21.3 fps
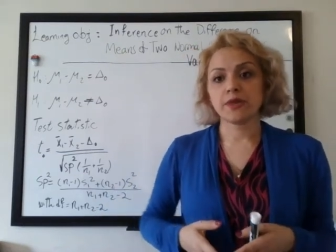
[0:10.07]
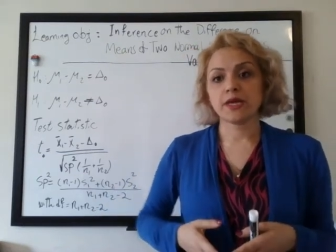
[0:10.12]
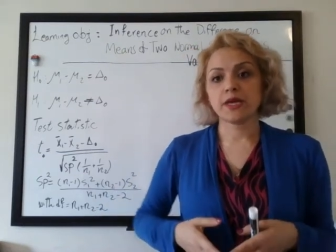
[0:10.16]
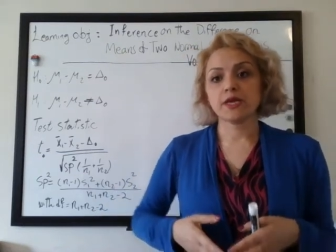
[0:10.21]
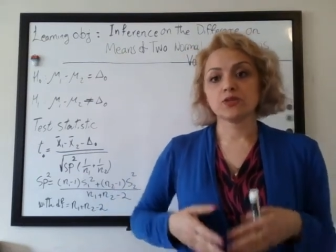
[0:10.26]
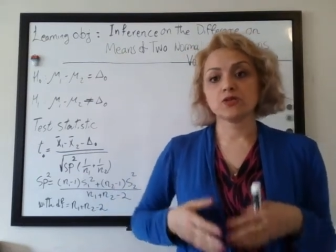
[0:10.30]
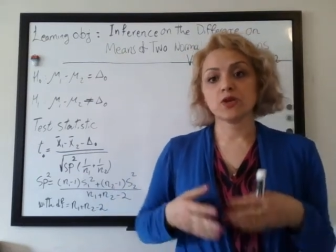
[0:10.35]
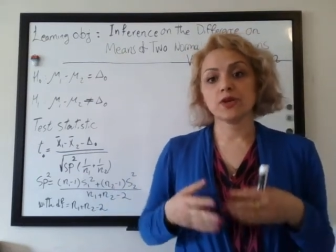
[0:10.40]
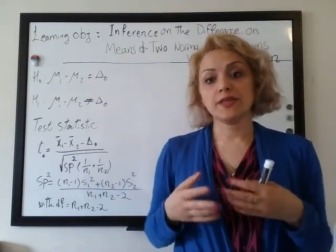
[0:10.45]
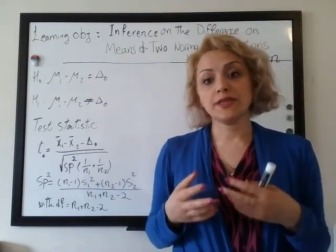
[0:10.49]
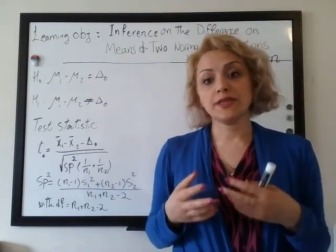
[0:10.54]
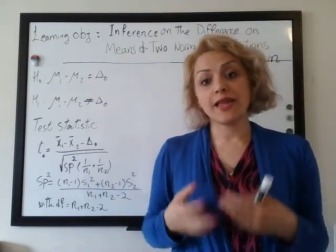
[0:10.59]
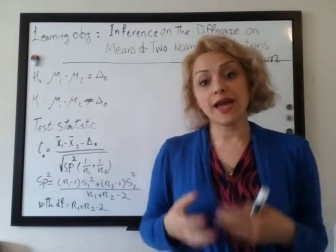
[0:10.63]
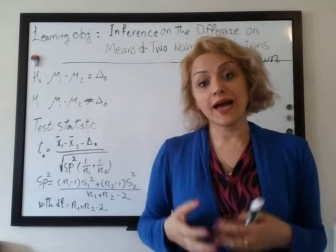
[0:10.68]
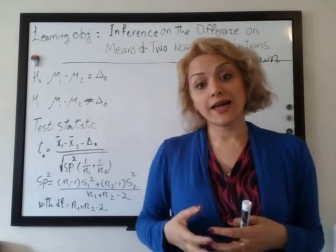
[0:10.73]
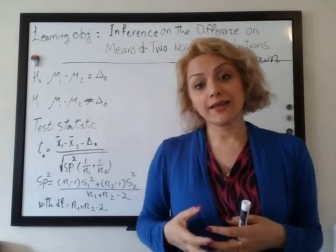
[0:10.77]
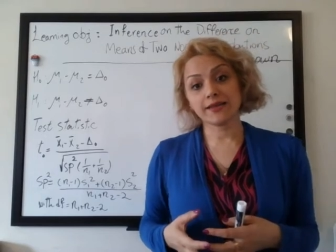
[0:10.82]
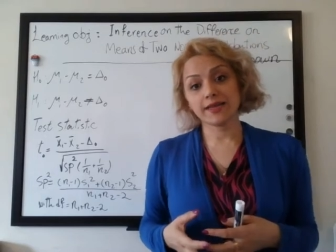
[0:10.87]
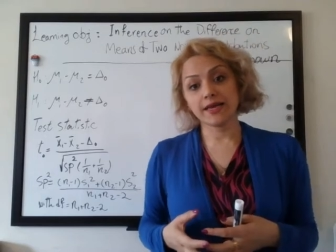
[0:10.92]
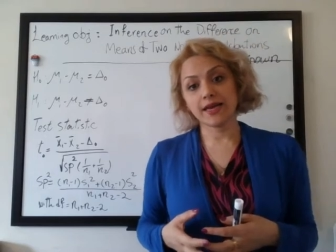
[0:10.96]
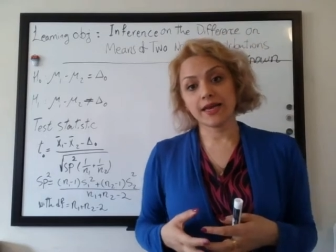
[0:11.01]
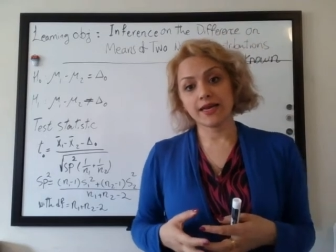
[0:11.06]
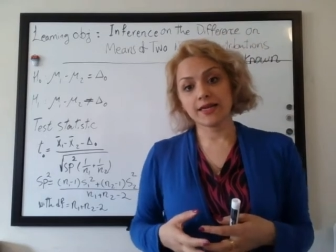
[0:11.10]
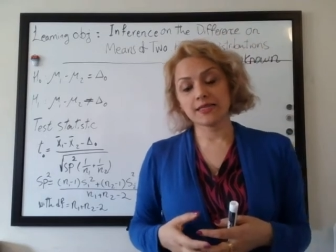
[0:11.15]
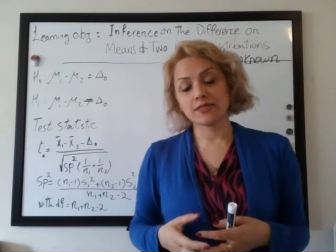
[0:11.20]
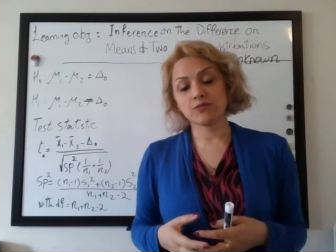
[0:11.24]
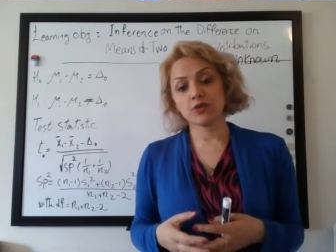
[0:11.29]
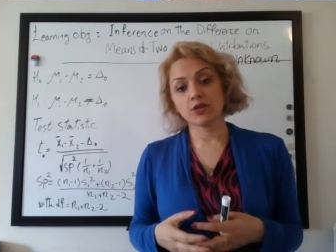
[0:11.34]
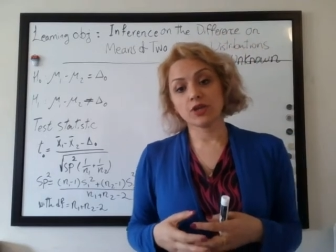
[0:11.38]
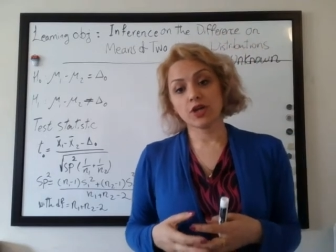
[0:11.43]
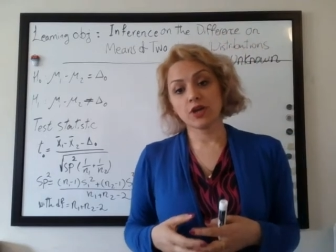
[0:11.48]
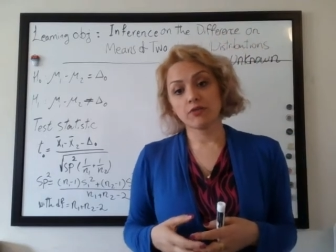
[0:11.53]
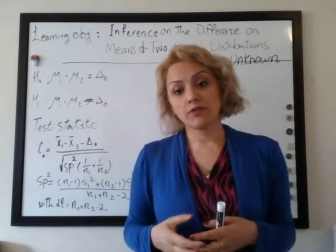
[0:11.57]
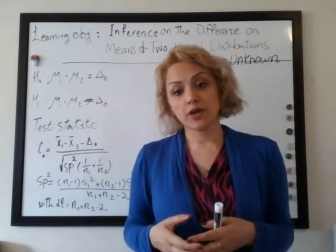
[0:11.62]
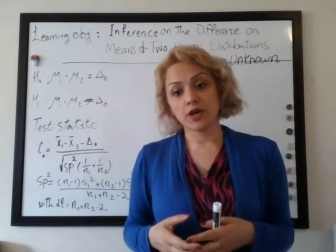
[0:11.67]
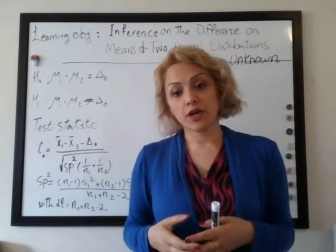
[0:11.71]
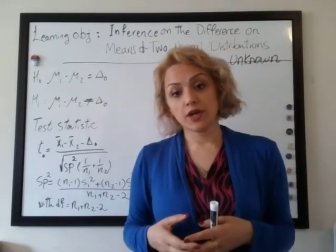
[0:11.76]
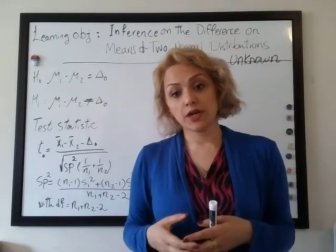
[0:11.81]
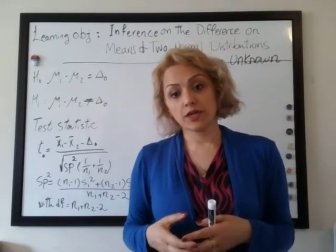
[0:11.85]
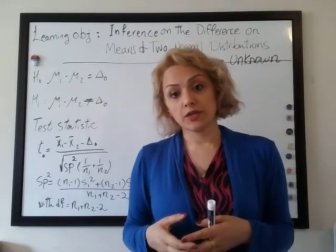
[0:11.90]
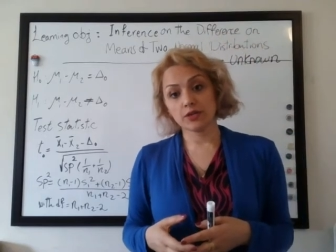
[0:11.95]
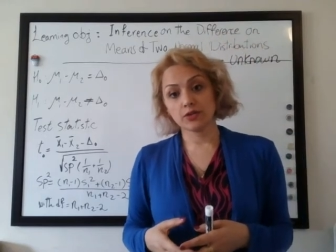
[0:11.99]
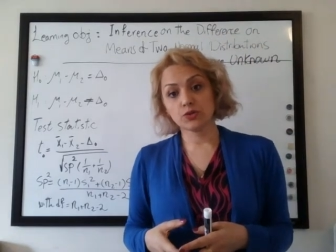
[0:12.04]
So in that case, what are we
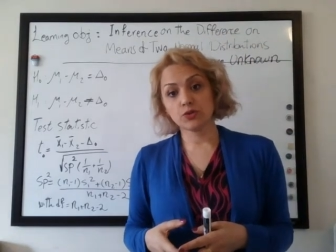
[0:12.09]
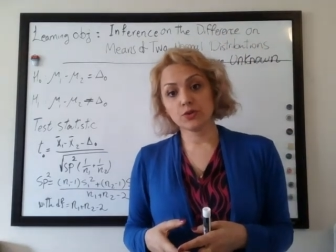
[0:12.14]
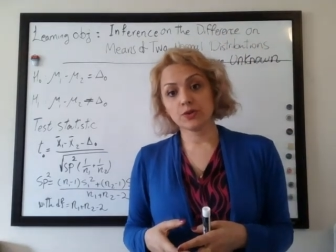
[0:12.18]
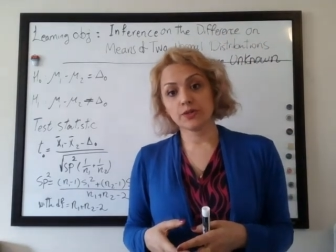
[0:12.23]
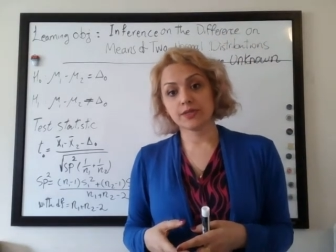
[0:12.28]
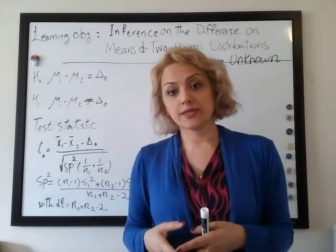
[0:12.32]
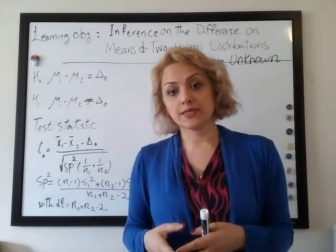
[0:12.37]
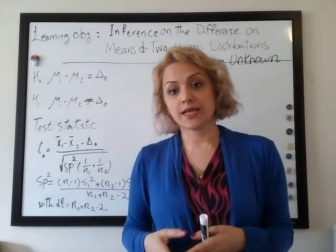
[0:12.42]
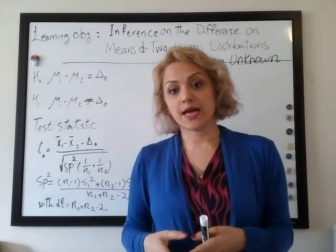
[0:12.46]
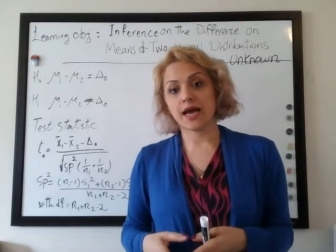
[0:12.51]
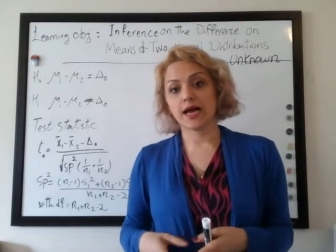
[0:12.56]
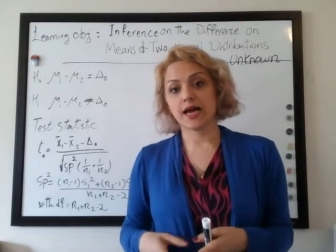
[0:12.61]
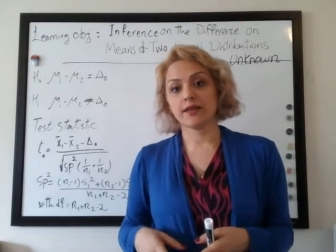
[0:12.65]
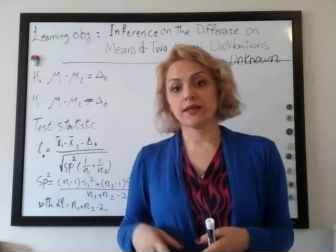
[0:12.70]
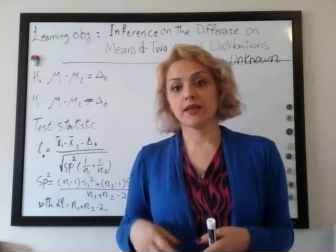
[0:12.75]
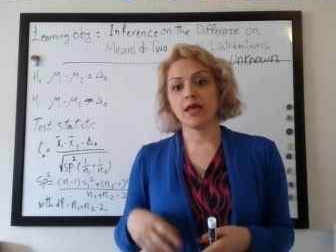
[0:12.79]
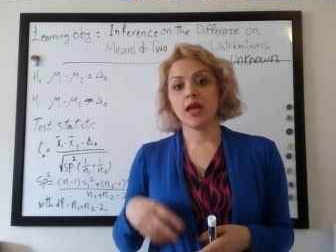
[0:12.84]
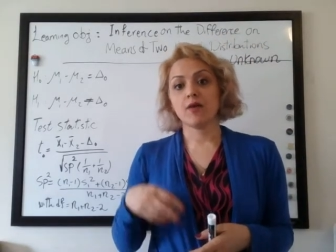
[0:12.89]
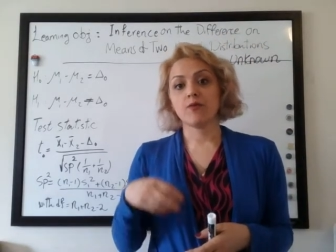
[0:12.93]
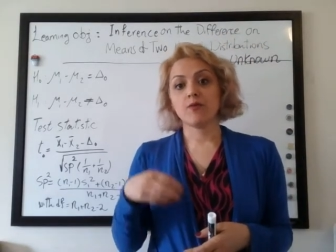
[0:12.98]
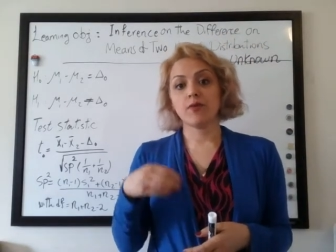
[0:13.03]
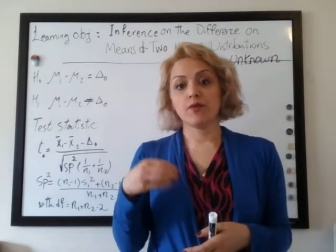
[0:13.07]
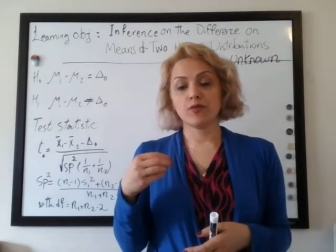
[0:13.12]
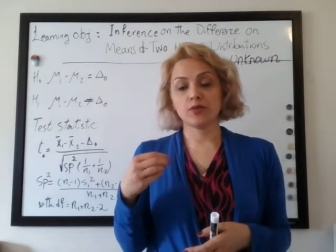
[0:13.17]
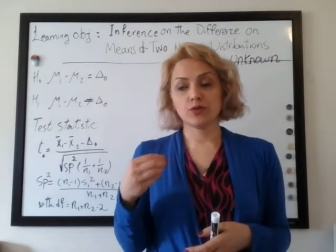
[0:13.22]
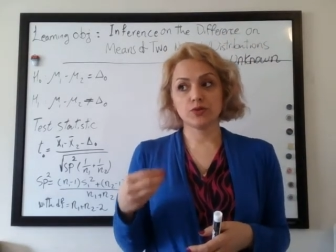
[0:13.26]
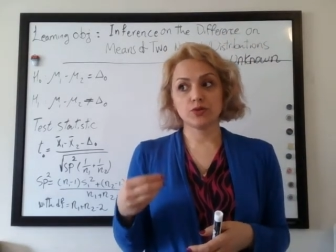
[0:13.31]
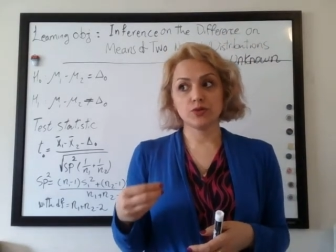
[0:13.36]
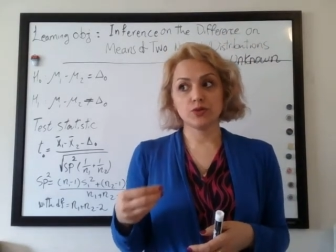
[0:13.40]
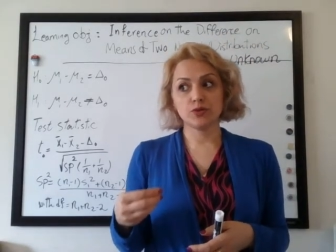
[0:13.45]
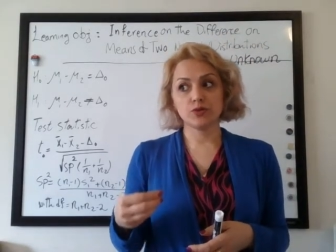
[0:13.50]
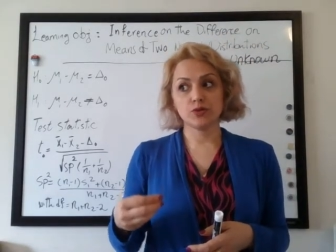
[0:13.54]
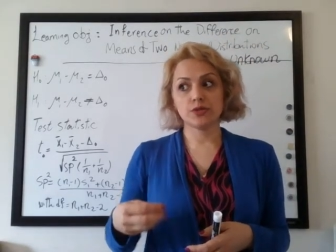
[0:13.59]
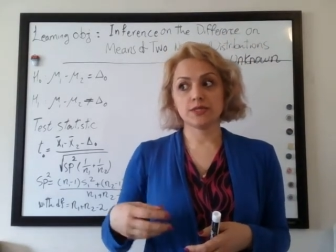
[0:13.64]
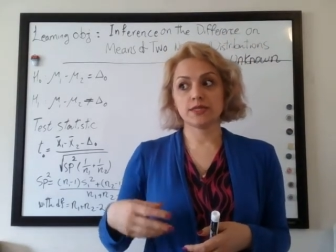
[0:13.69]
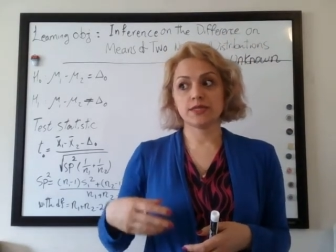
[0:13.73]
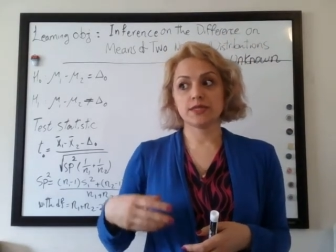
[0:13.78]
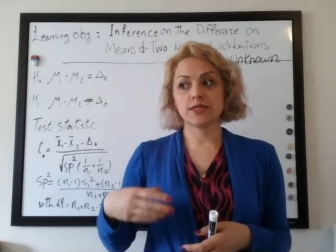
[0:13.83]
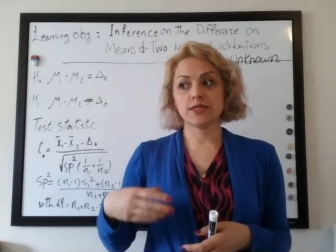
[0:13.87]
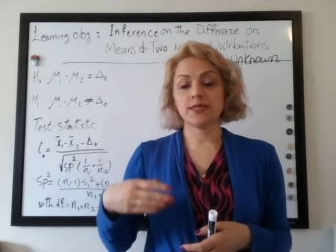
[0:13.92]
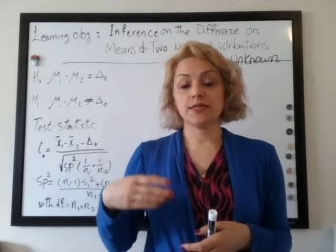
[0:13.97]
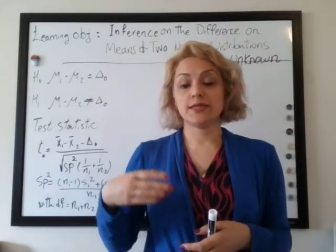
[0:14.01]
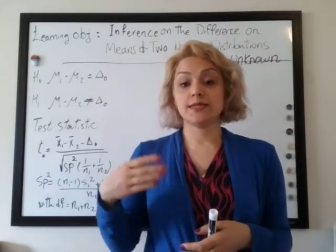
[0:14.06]
going to do is that we would use
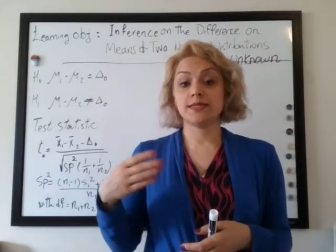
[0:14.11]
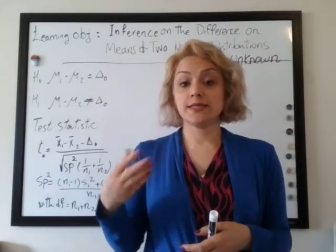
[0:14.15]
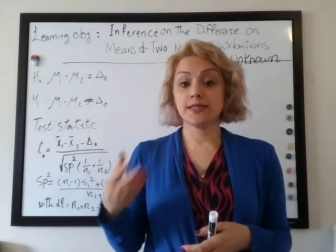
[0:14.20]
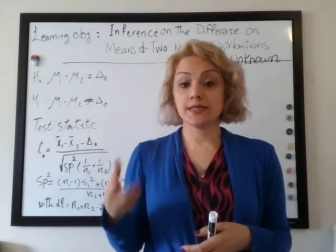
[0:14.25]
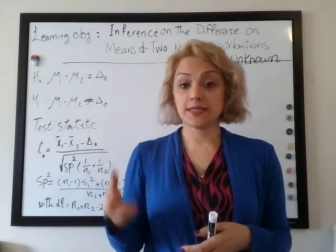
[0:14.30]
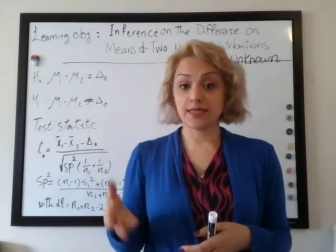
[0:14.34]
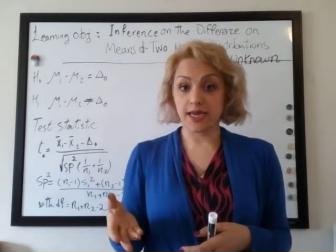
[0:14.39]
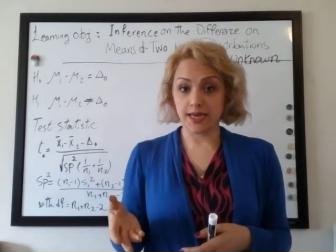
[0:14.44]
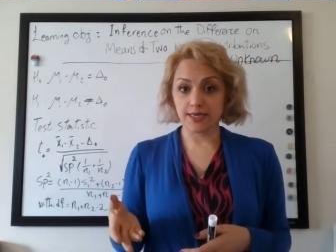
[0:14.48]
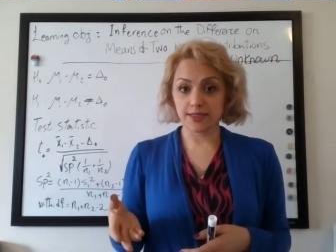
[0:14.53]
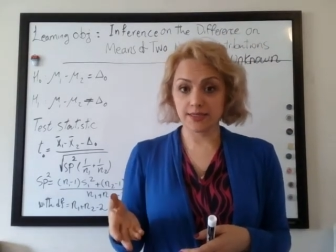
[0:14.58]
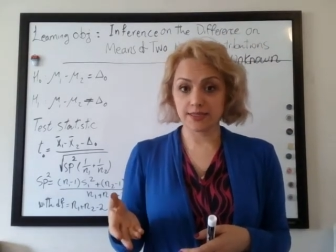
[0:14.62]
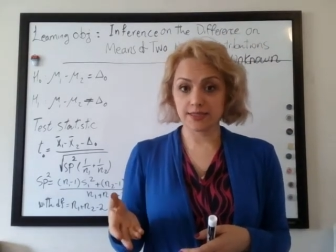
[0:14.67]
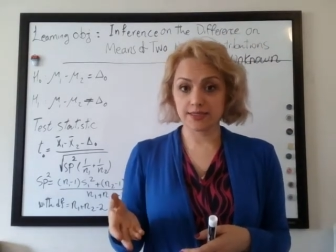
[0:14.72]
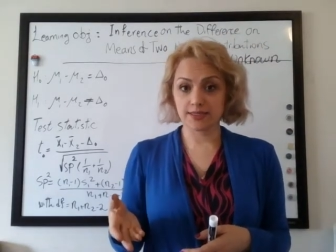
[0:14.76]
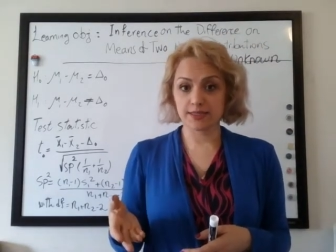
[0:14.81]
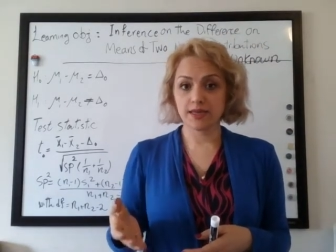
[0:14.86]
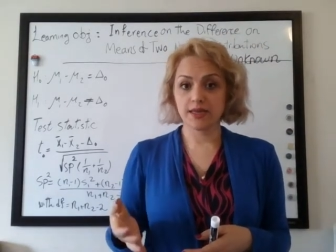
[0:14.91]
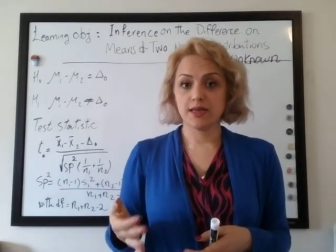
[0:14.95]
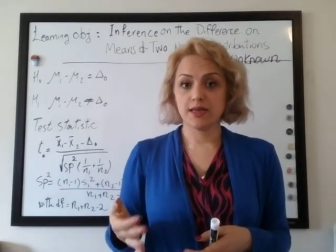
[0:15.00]
the t-test,